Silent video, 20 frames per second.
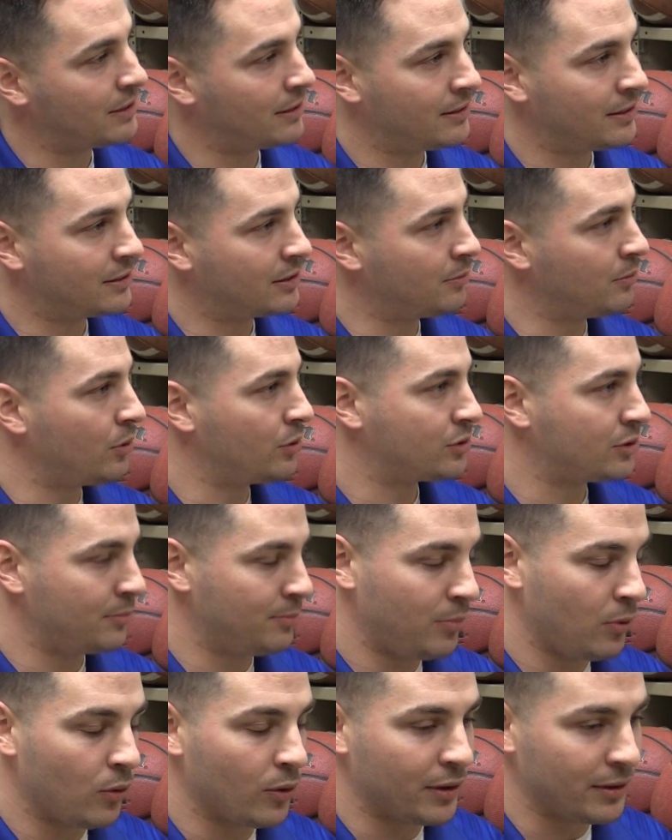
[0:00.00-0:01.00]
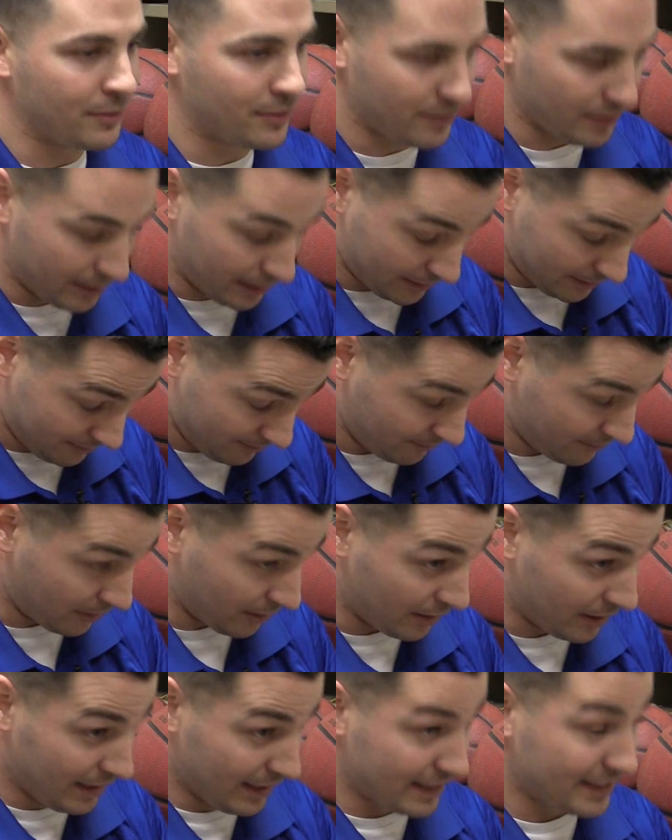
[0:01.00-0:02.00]
I think the most important thing
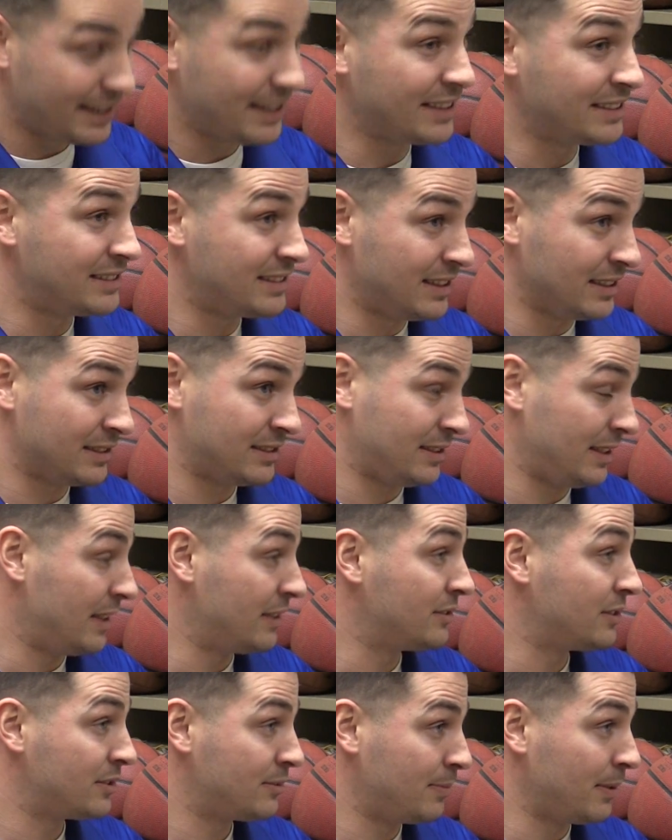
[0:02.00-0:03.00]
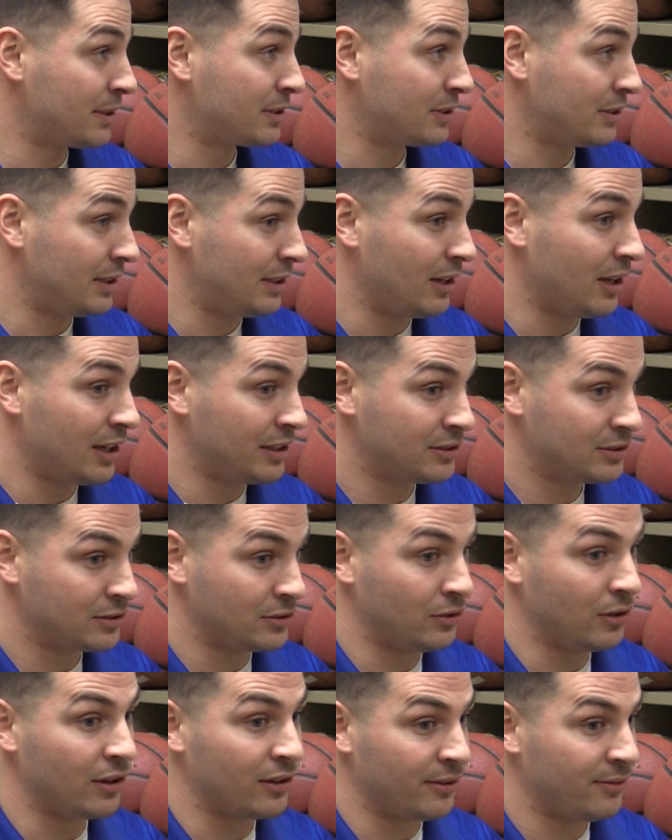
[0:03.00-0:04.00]
for kids this age, especially in high
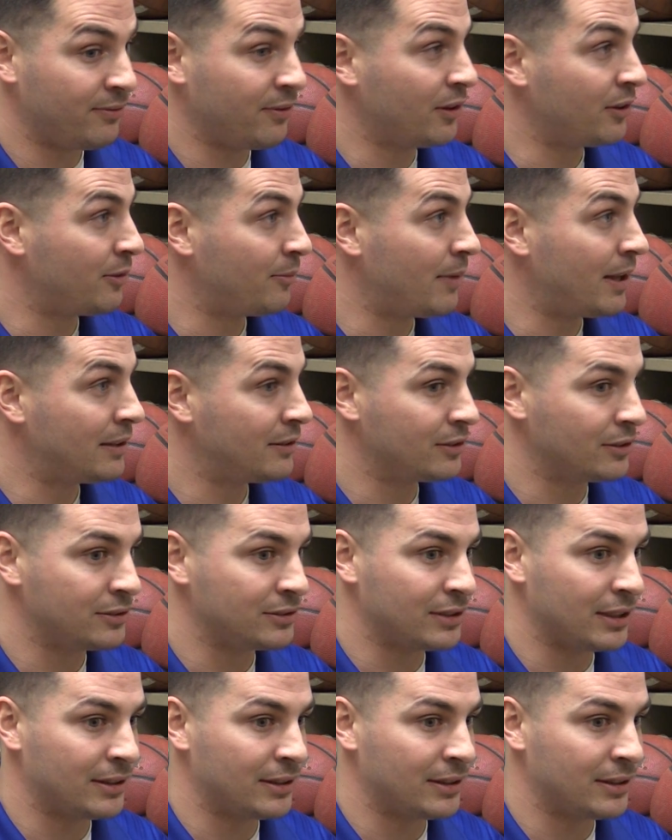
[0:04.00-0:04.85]
school, are the fundamentals.